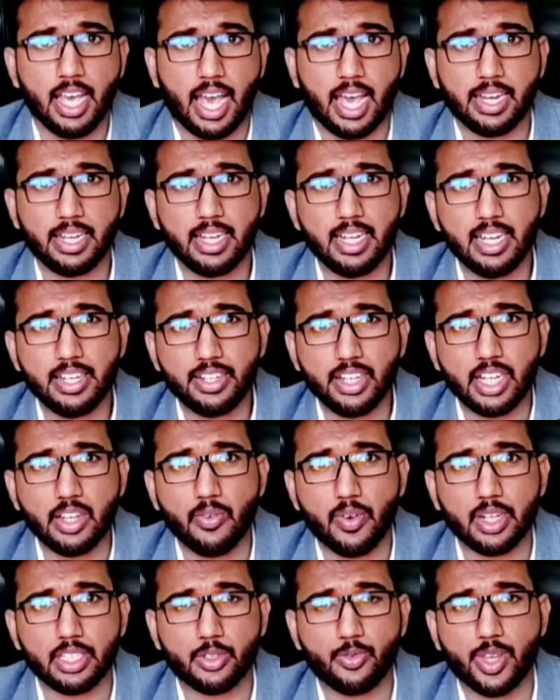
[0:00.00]
and in literary
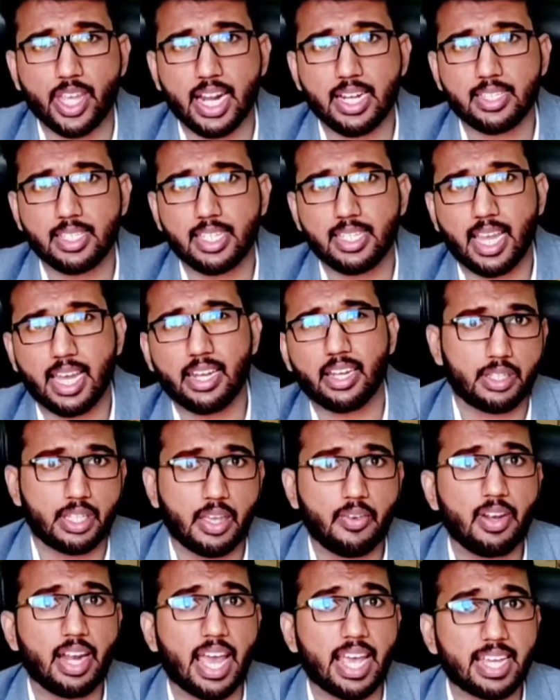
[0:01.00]
works we can see that
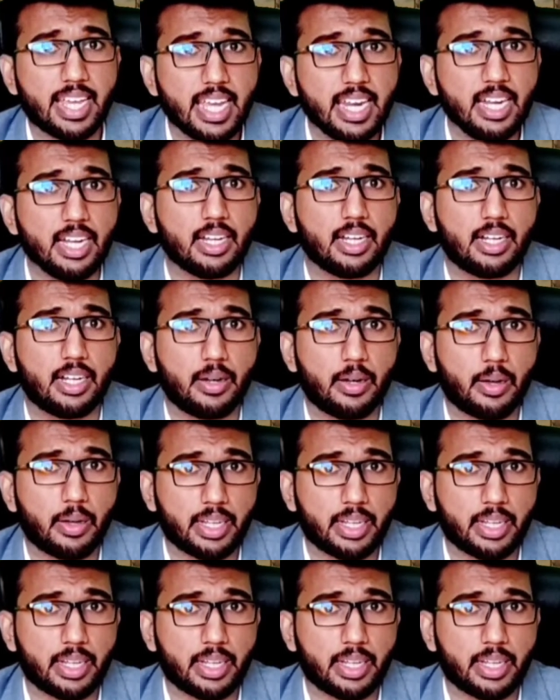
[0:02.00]
they will again